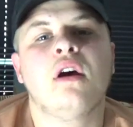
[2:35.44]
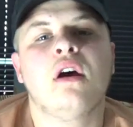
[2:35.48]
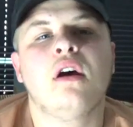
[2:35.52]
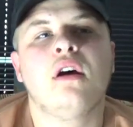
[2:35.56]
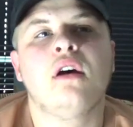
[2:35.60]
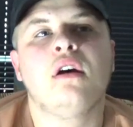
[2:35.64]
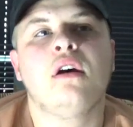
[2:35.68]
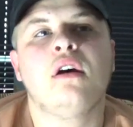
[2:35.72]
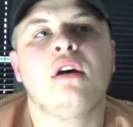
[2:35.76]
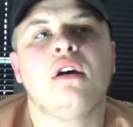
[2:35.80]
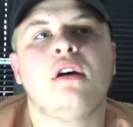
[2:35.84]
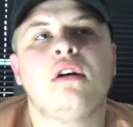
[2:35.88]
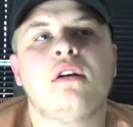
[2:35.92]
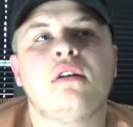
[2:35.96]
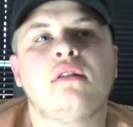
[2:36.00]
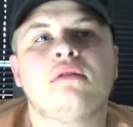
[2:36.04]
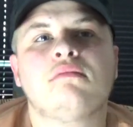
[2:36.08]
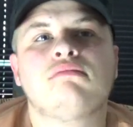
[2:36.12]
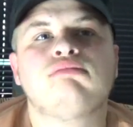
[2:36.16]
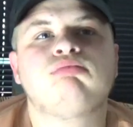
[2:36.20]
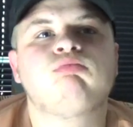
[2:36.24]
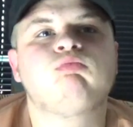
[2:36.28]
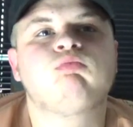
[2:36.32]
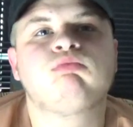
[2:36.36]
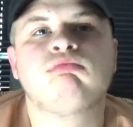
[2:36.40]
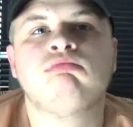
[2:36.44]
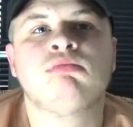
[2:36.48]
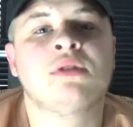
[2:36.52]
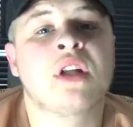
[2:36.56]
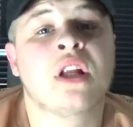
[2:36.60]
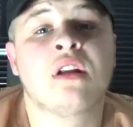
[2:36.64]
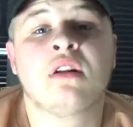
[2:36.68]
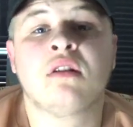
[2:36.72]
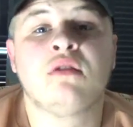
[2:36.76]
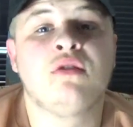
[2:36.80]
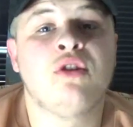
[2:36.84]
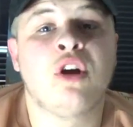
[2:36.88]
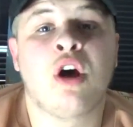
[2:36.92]

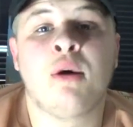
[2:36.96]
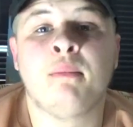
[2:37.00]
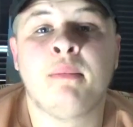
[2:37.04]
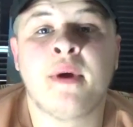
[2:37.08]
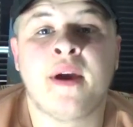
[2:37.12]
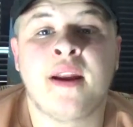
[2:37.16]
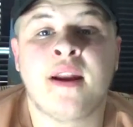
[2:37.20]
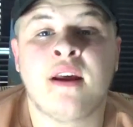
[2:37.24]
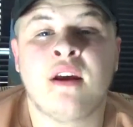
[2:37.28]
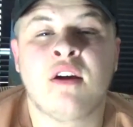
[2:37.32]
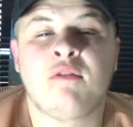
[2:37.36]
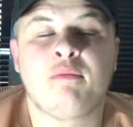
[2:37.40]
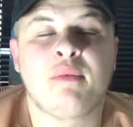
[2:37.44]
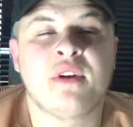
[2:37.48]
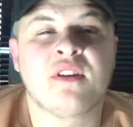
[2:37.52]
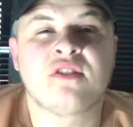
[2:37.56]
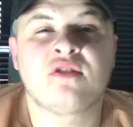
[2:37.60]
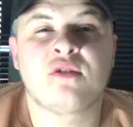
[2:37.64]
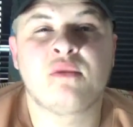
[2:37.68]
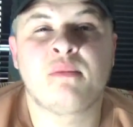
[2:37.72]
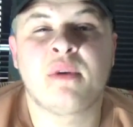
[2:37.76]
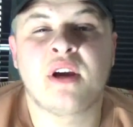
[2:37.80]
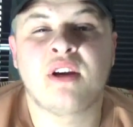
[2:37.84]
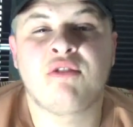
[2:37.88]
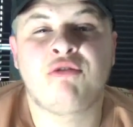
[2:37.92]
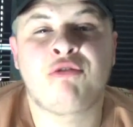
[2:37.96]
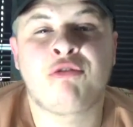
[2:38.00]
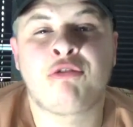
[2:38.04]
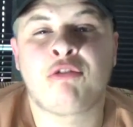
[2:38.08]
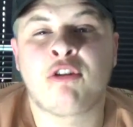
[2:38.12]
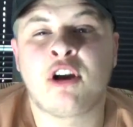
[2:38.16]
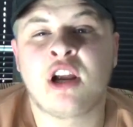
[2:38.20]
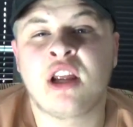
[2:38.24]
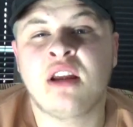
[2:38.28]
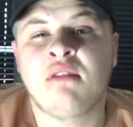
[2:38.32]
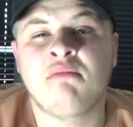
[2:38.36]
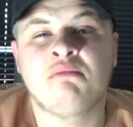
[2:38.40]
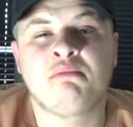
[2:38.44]
Not many. I've been to about
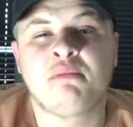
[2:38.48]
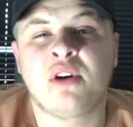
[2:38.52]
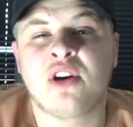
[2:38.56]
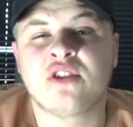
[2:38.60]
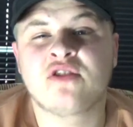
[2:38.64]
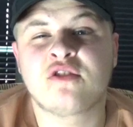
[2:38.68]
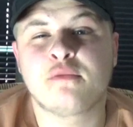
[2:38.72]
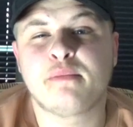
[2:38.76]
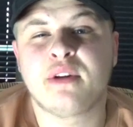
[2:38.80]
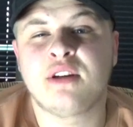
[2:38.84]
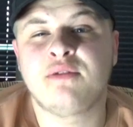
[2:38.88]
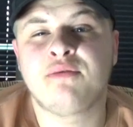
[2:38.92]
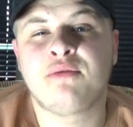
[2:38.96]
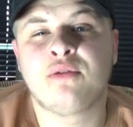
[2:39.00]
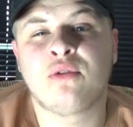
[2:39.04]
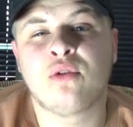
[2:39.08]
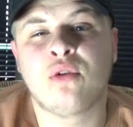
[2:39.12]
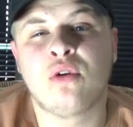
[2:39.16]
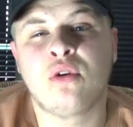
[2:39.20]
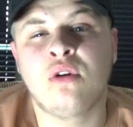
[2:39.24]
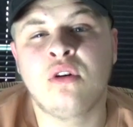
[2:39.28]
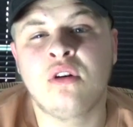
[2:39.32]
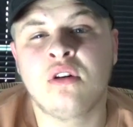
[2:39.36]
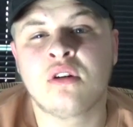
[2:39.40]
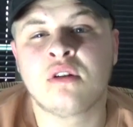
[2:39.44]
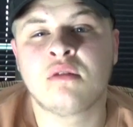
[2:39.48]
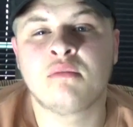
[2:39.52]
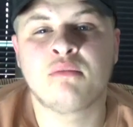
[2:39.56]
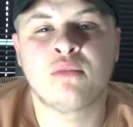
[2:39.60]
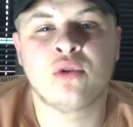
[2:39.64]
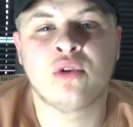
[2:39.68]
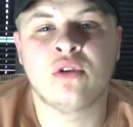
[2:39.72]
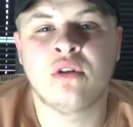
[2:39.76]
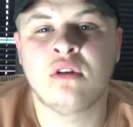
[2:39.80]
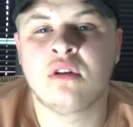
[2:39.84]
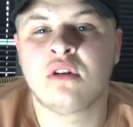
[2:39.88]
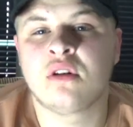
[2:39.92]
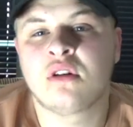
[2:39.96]
three, possibly four,
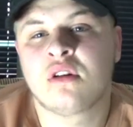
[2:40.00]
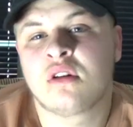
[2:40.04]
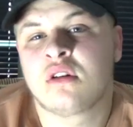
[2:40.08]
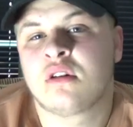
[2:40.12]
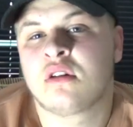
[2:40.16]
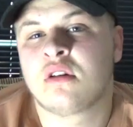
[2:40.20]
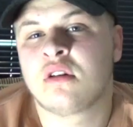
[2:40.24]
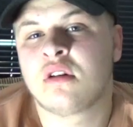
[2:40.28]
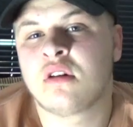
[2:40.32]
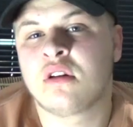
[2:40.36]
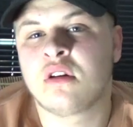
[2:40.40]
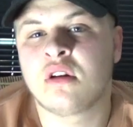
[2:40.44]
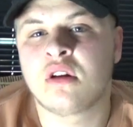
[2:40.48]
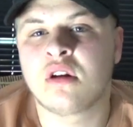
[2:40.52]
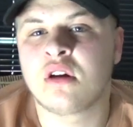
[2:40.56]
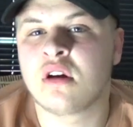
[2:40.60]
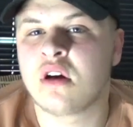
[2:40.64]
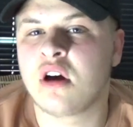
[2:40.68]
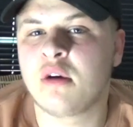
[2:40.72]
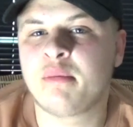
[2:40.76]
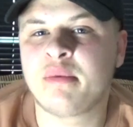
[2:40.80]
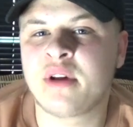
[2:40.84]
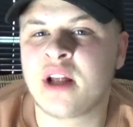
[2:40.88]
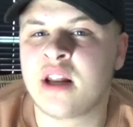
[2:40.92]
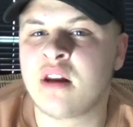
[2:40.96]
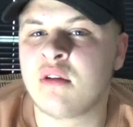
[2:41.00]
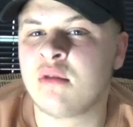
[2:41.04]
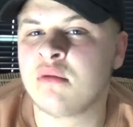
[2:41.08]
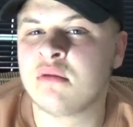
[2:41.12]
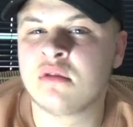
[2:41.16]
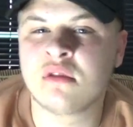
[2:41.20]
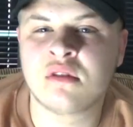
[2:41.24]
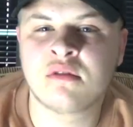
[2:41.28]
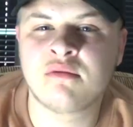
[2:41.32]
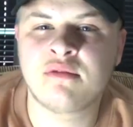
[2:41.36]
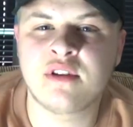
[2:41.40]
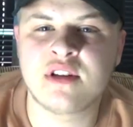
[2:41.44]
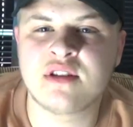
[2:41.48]
but I plan
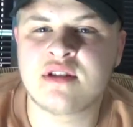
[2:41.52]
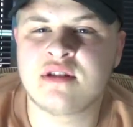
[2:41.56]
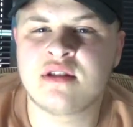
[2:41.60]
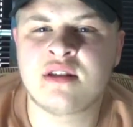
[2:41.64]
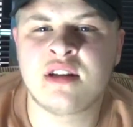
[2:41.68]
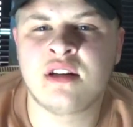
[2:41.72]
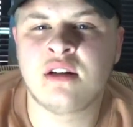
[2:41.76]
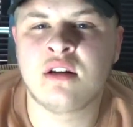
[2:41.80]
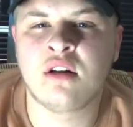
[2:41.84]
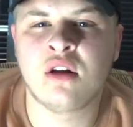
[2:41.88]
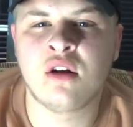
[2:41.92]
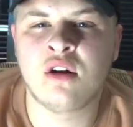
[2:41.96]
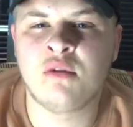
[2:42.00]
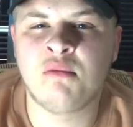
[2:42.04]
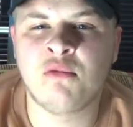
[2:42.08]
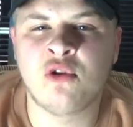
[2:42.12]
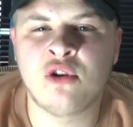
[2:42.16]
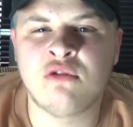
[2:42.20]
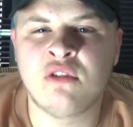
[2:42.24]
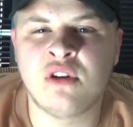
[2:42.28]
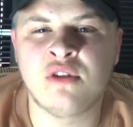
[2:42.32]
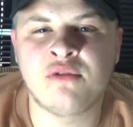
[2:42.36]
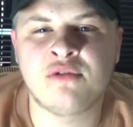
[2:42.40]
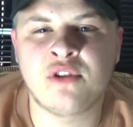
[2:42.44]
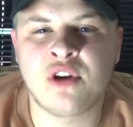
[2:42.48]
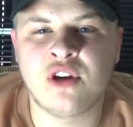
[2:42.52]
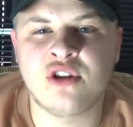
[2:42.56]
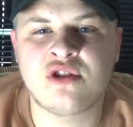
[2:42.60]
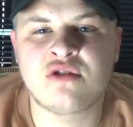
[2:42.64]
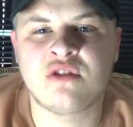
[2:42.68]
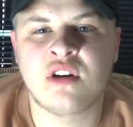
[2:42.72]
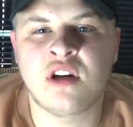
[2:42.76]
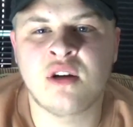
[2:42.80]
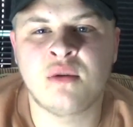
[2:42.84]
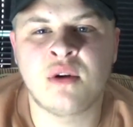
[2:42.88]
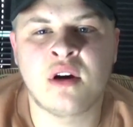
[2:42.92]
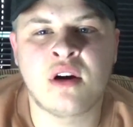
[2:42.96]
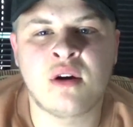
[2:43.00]
on visiting a load more in the future
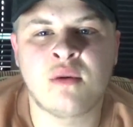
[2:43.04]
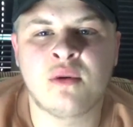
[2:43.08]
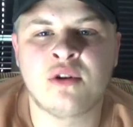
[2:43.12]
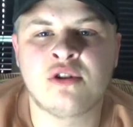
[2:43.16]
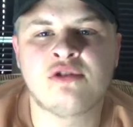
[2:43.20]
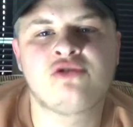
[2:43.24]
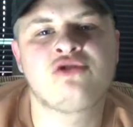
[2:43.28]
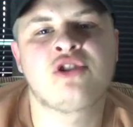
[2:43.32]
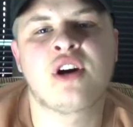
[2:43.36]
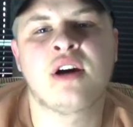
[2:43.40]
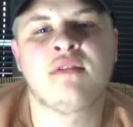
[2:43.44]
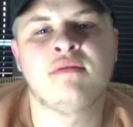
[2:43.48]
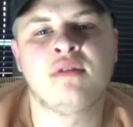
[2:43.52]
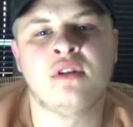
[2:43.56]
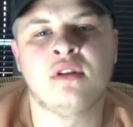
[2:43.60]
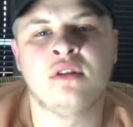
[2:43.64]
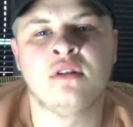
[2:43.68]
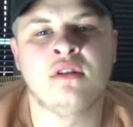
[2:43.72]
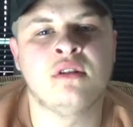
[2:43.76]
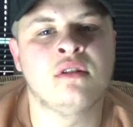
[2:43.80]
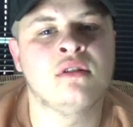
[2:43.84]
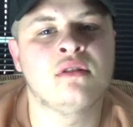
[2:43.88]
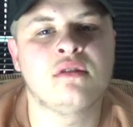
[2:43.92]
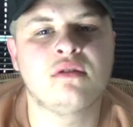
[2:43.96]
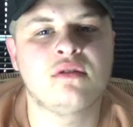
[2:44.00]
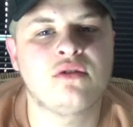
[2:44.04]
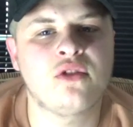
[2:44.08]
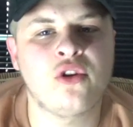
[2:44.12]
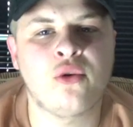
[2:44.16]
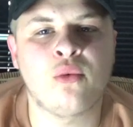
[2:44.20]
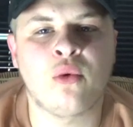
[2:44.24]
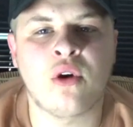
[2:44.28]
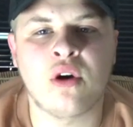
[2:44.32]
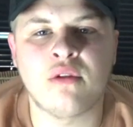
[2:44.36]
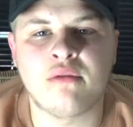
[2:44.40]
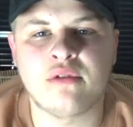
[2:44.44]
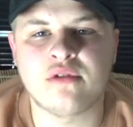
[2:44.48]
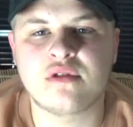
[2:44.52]
anyway. I want to travel and do
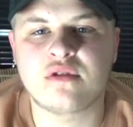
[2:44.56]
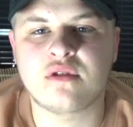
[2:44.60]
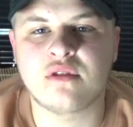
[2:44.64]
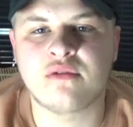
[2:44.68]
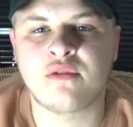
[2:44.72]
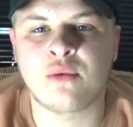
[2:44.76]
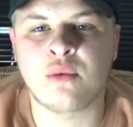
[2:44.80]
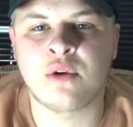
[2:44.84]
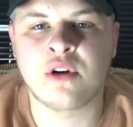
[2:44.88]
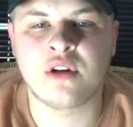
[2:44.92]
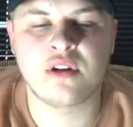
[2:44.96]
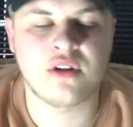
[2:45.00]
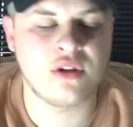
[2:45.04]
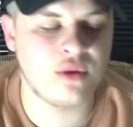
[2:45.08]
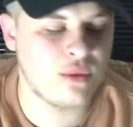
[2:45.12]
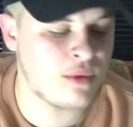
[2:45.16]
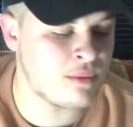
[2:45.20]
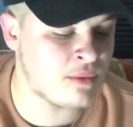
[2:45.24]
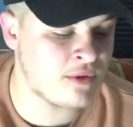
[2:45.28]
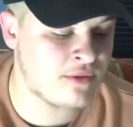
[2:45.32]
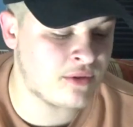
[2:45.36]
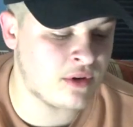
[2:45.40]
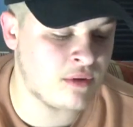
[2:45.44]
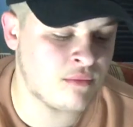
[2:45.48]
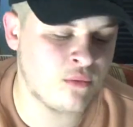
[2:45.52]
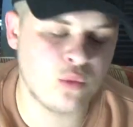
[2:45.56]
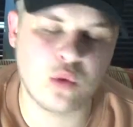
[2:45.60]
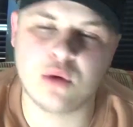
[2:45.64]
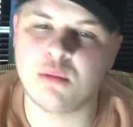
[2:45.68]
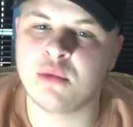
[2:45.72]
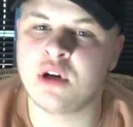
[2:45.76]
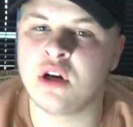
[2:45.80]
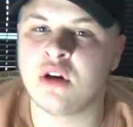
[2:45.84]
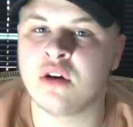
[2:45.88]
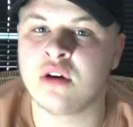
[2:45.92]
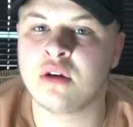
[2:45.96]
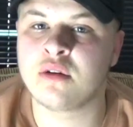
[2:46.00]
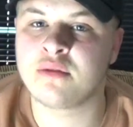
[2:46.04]
whatever stuff I want to do with
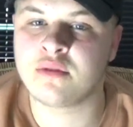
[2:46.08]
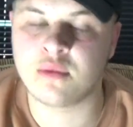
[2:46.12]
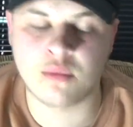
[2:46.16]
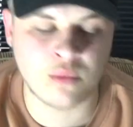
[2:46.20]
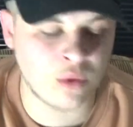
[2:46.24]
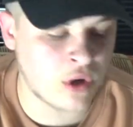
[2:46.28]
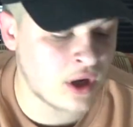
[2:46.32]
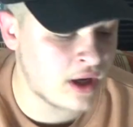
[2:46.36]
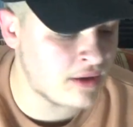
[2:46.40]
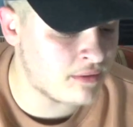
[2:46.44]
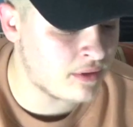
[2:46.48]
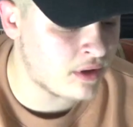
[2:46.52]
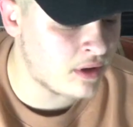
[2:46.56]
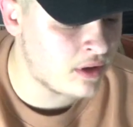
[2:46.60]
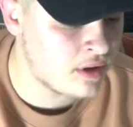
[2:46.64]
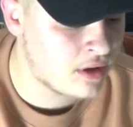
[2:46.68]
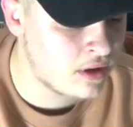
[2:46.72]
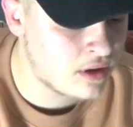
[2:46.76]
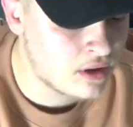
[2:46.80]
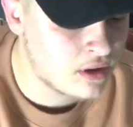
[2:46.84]
my life and whatever.